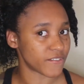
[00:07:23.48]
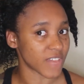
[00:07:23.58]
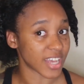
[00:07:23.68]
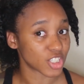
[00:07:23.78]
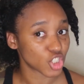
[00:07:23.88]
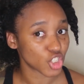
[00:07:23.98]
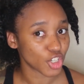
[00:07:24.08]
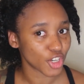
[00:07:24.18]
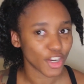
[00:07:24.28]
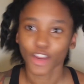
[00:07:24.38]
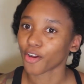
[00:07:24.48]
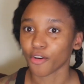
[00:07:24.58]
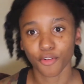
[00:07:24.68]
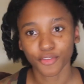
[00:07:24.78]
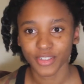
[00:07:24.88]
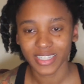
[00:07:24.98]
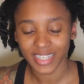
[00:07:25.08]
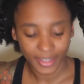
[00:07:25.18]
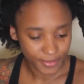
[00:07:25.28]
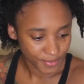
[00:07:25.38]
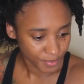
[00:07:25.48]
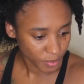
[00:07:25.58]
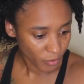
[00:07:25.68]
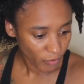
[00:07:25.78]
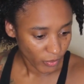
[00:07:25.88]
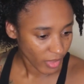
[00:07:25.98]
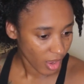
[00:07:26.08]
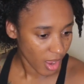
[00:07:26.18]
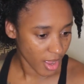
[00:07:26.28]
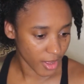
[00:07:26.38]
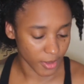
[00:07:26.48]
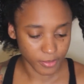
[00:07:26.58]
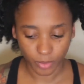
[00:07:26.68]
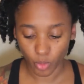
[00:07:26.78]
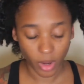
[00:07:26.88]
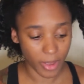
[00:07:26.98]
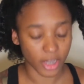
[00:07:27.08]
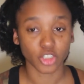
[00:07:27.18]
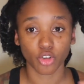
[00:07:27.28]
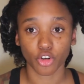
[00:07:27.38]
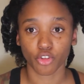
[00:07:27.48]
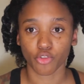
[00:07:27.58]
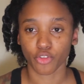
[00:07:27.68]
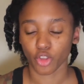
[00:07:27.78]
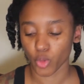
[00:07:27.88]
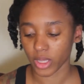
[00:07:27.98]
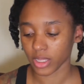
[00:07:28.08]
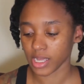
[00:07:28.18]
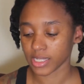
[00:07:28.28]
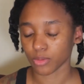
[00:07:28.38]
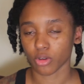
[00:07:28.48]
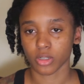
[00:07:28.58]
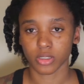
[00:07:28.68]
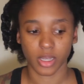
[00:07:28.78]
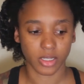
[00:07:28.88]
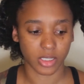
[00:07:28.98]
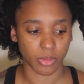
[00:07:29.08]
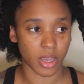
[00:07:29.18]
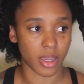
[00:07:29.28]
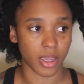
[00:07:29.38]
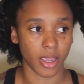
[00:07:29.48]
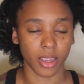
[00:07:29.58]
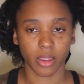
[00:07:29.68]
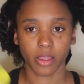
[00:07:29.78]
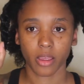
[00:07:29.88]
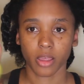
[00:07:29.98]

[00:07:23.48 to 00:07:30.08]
faster hopefully um, what i'm actually going to do really quickly is i'm going to test my